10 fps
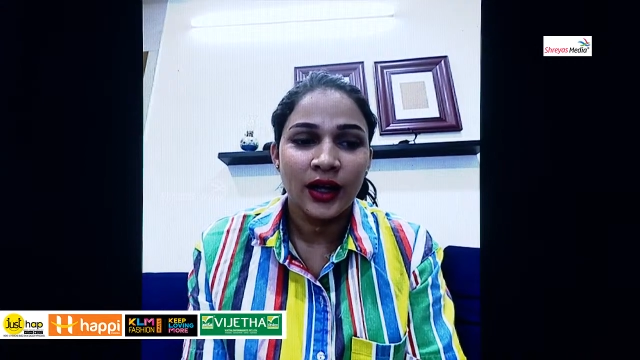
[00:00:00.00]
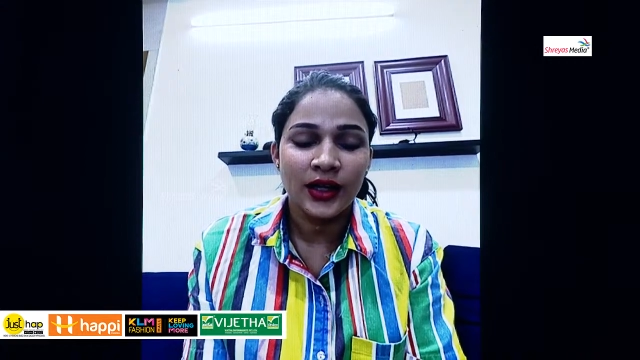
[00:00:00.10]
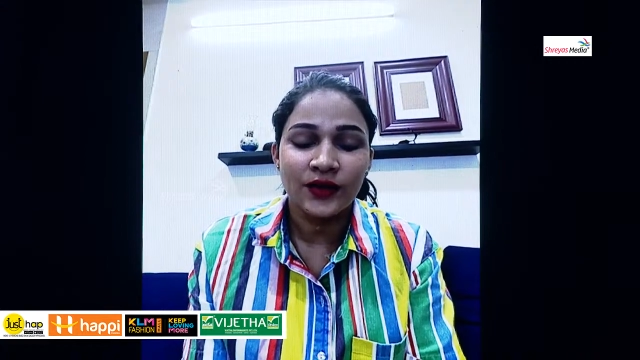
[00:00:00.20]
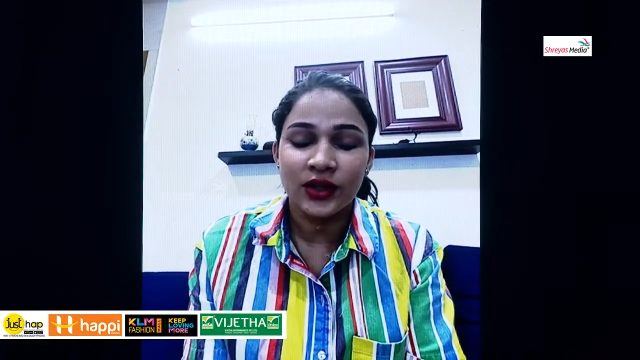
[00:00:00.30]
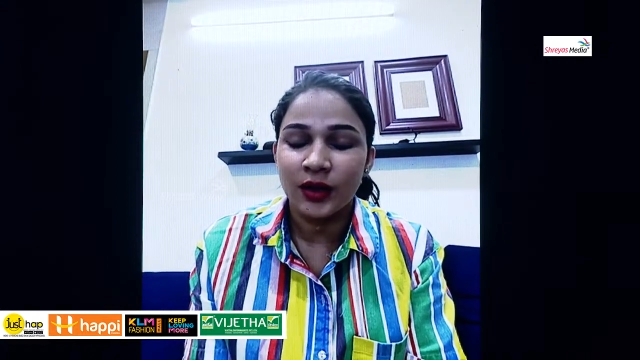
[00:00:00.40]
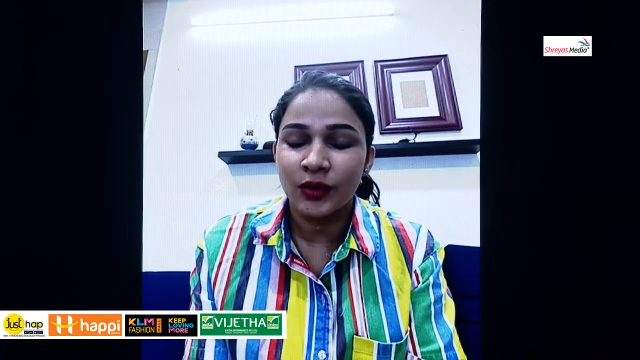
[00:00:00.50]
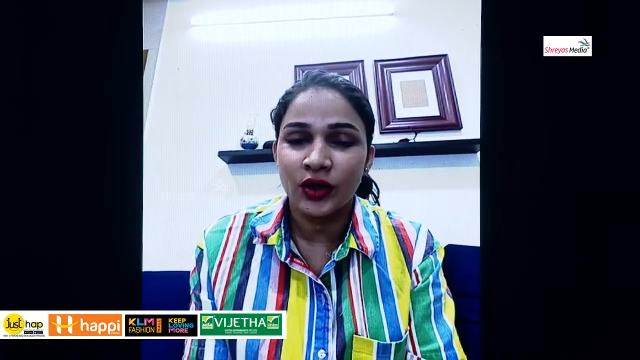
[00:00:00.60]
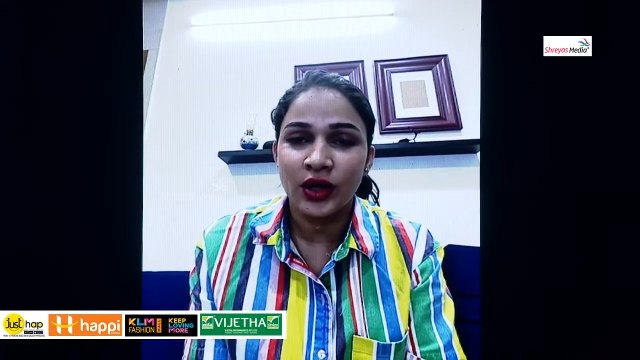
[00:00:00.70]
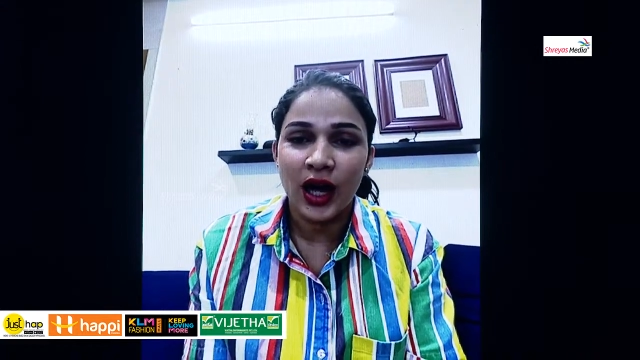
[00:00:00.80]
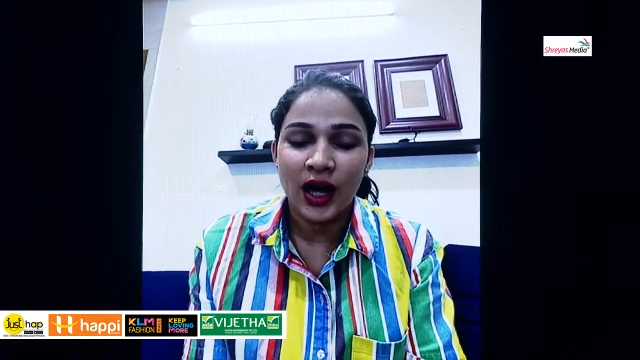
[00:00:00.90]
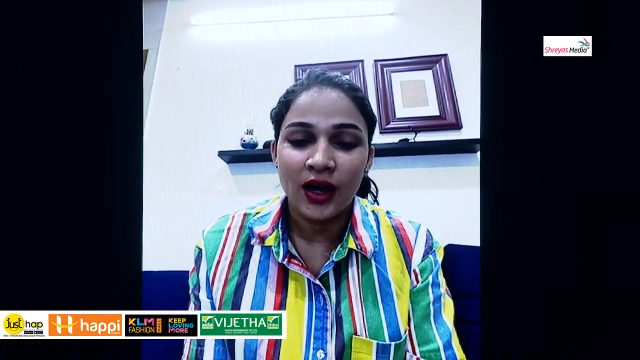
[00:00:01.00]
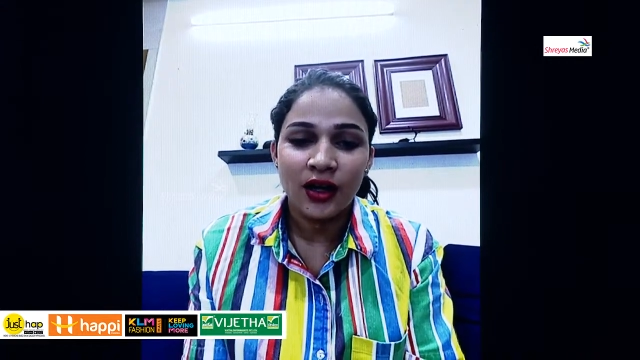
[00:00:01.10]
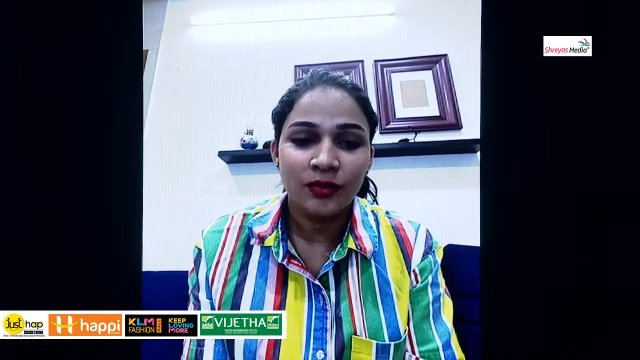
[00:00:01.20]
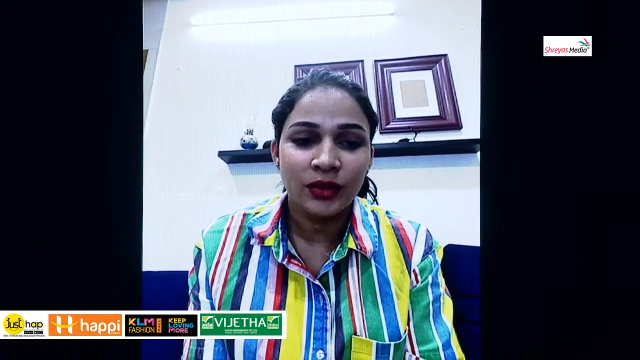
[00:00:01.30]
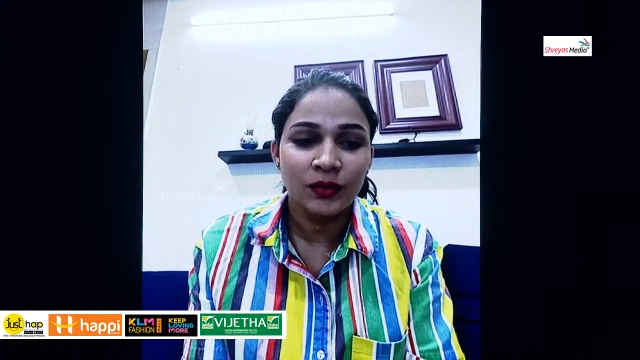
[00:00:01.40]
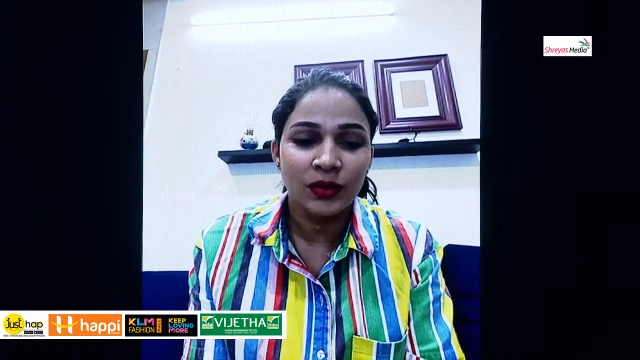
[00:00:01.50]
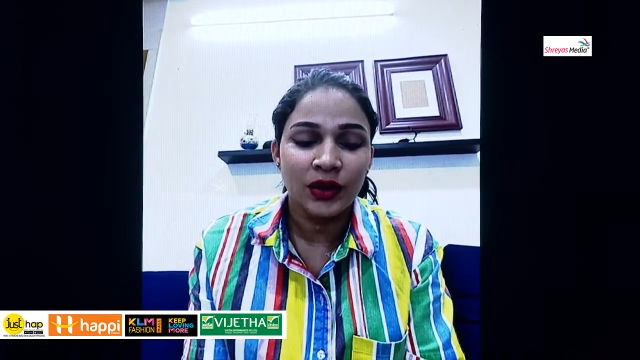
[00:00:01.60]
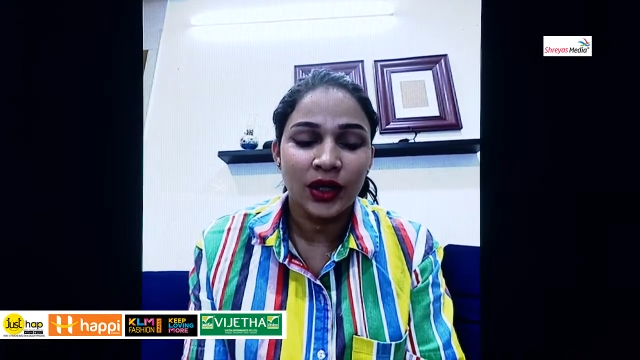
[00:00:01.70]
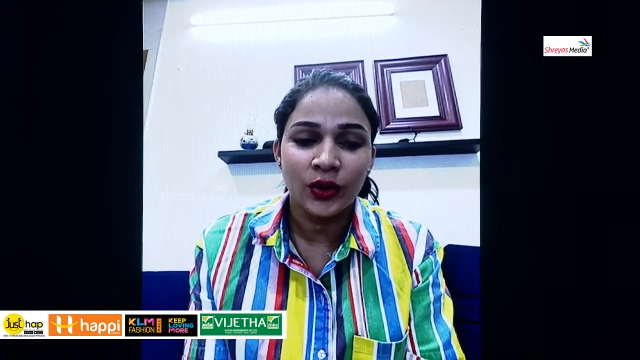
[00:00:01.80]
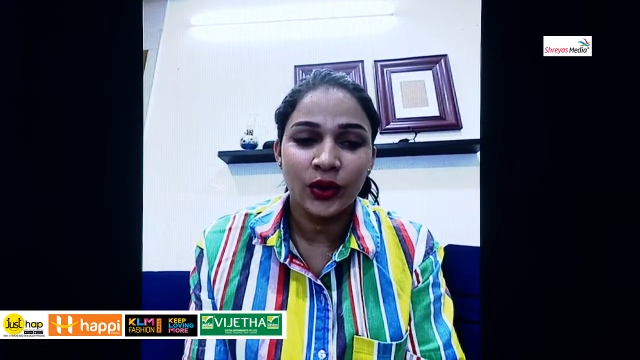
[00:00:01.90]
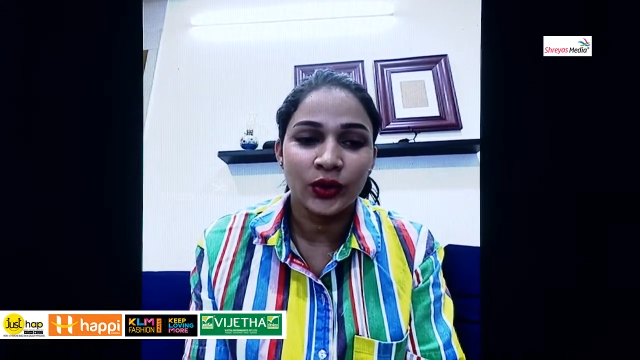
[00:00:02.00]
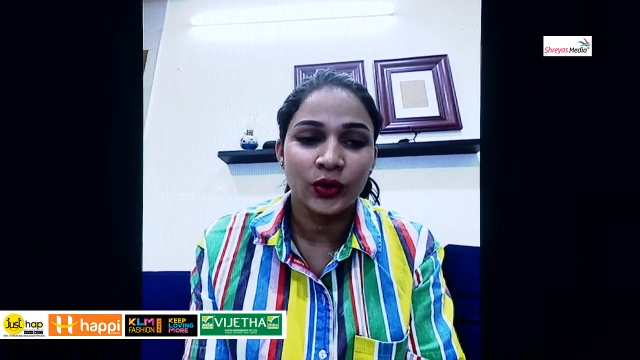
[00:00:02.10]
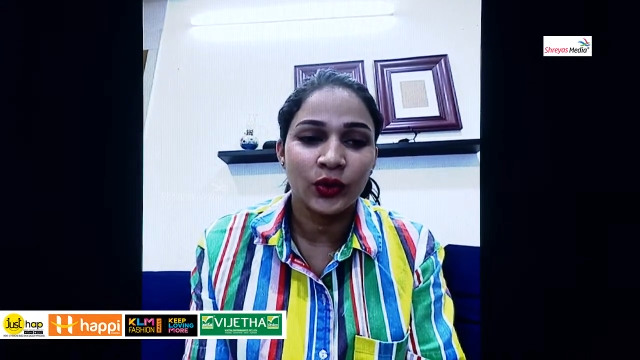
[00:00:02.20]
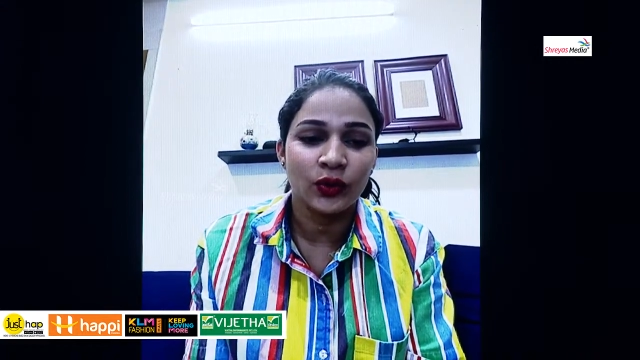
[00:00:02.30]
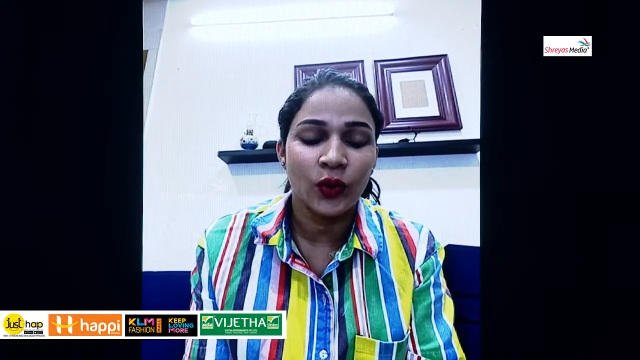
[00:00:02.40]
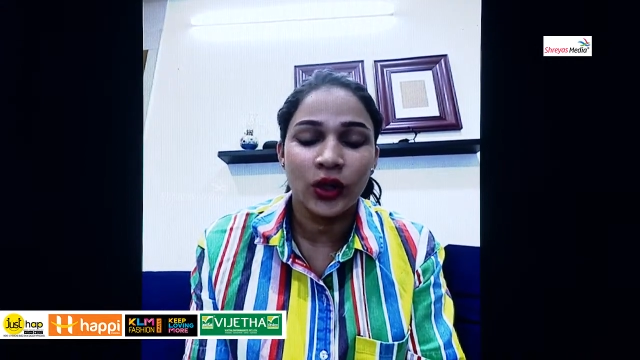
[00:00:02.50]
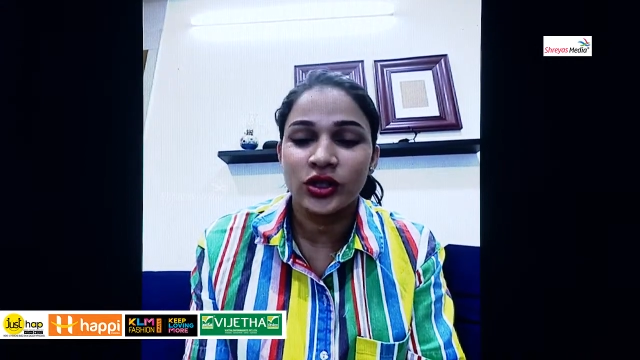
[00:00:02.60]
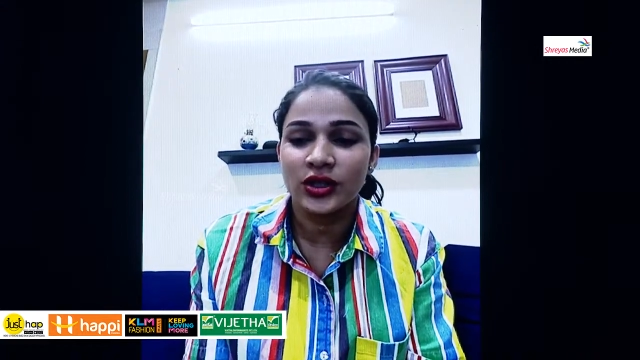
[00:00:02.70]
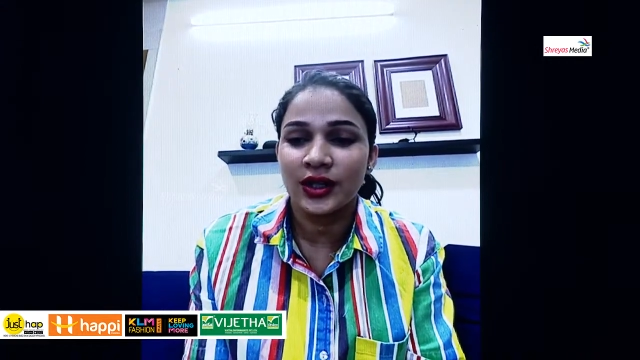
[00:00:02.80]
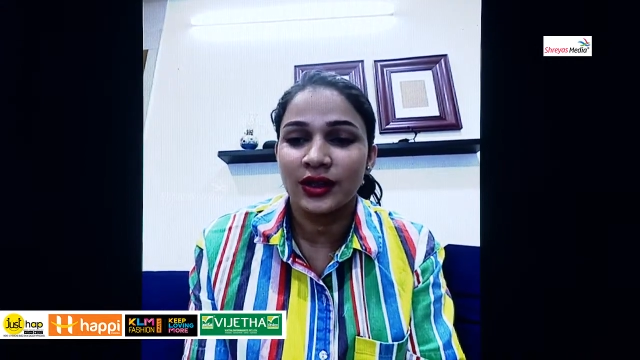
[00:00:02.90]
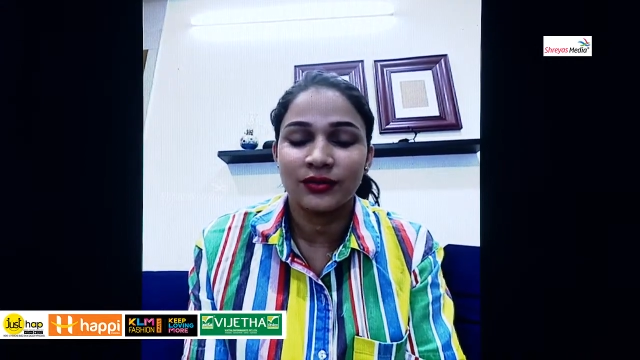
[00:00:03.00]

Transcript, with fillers: and after coming on A H A, people are going to watch it and